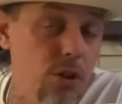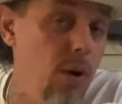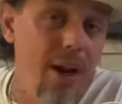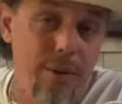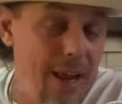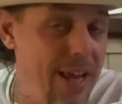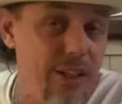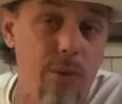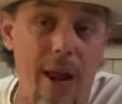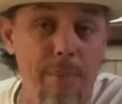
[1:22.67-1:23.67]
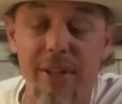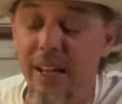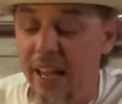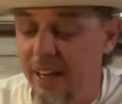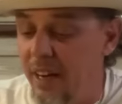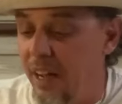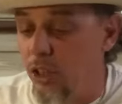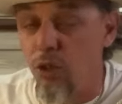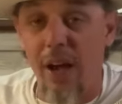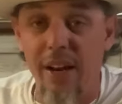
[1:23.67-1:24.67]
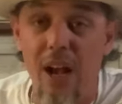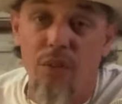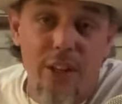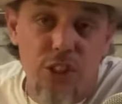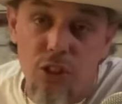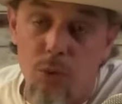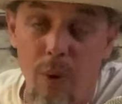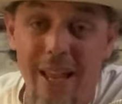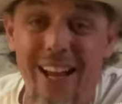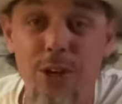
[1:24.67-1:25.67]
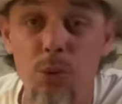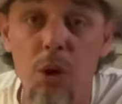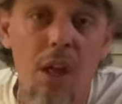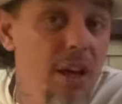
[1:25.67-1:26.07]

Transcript: So I had to grab it and try it out. And that's just the way I do.